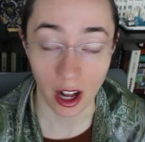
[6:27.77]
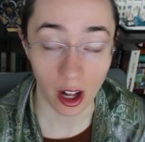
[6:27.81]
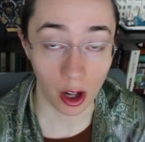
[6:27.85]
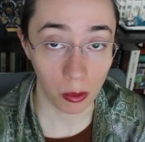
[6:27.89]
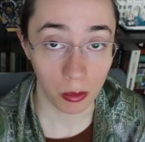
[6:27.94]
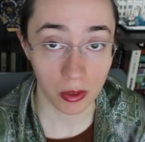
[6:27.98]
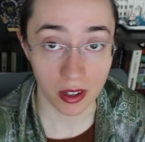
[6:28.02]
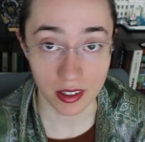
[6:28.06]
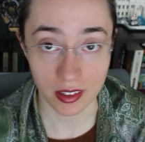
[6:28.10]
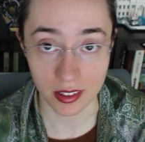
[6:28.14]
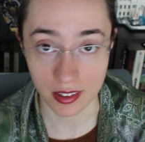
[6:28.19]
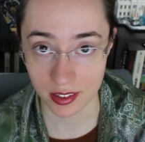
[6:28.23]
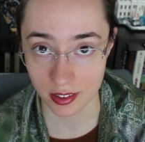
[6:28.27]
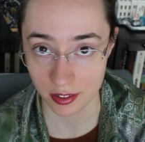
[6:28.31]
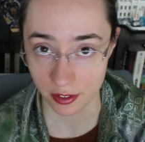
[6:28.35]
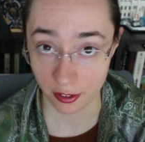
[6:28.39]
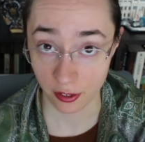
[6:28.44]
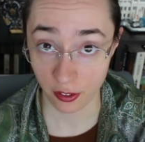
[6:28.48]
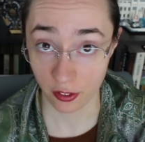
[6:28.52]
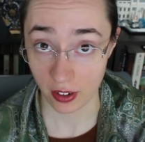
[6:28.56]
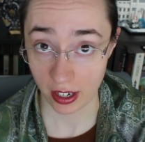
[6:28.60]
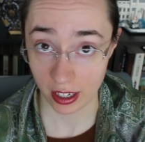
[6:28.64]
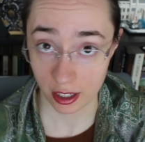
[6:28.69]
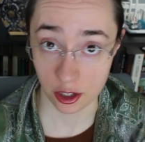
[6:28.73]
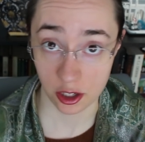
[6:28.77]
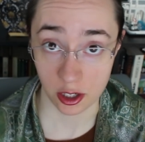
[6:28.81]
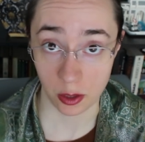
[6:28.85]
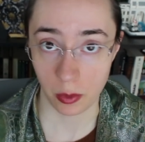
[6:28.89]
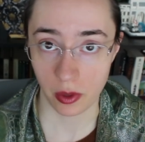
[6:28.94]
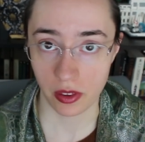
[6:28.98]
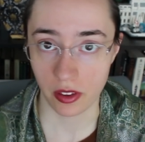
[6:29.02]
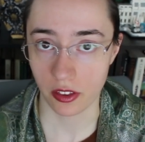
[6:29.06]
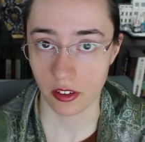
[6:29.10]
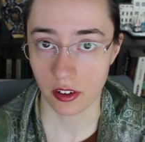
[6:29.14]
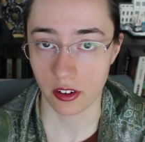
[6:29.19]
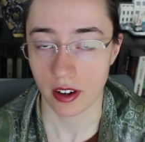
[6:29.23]
Elma's friction
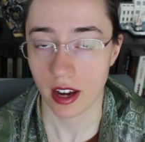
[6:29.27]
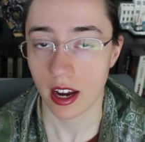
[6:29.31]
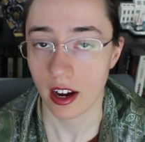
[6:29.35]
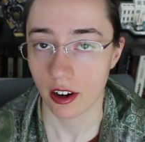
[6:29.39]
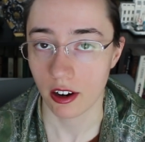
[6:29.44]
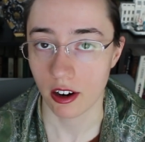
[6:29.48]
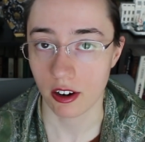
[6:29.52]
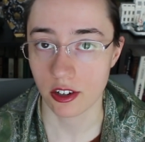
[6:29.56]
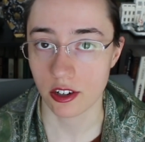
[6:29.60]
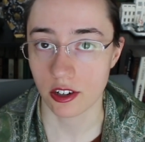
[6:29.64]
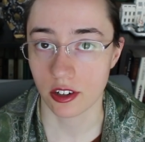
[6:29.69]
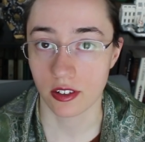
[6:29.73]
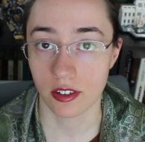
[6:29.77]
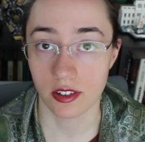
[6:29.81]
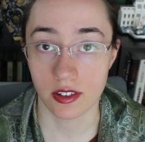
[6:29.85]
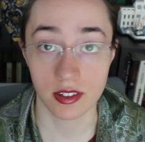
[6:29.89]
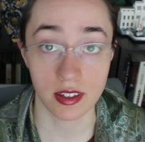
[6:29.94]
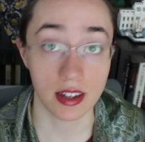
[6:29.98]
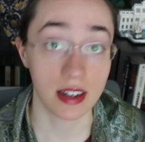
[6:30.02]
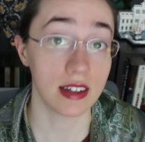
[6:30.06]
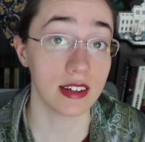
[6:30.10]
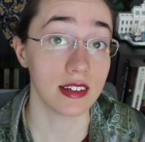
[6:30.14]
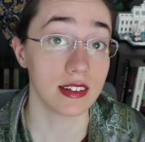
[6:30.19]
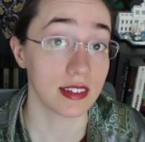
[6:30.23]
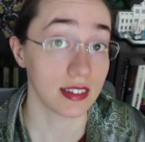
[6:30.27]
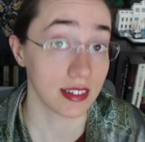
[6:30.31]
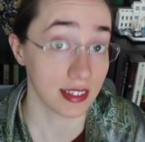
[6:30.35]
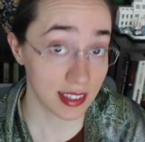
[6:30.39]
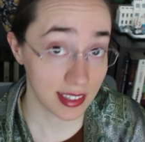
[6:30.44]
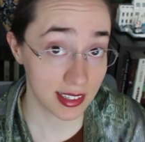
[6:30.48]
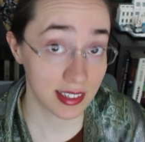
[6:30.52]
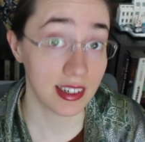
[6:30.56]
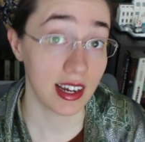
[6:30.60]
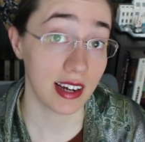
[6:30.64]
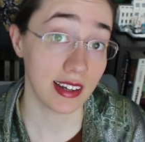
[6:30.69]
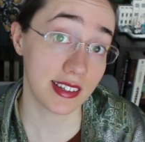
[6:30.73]
with other characters is
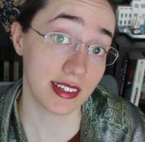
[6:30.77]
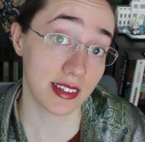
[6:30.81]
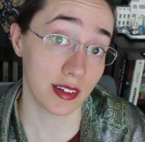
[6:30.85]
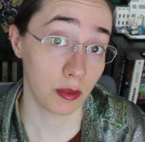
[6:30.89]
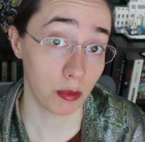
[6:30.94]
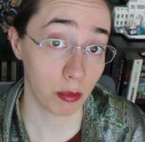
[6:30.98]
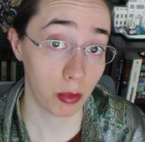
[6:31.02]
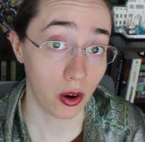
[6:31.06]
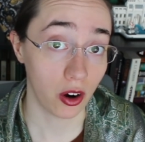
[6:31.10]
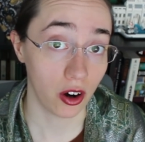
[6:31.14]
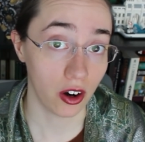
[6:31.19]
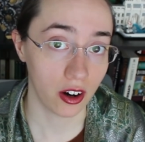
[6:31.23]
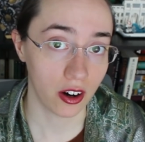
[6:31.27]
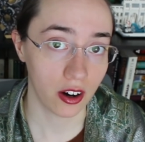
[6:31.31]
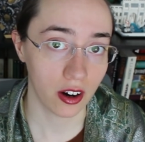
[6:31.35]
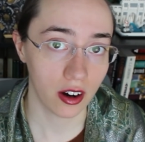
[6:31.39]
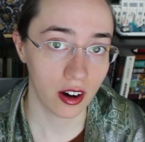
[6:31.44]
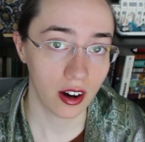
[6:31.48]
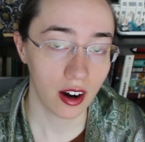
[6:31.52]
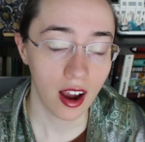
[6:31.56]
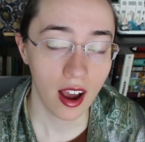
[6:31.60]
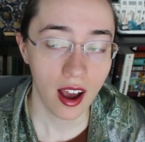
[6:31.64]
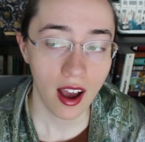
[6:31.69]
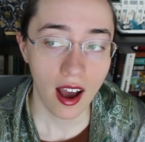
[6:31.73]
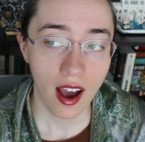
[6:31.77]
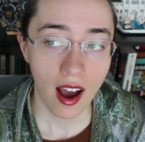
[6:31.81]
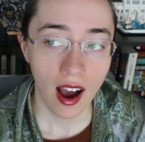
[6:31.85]
Stetson Parker.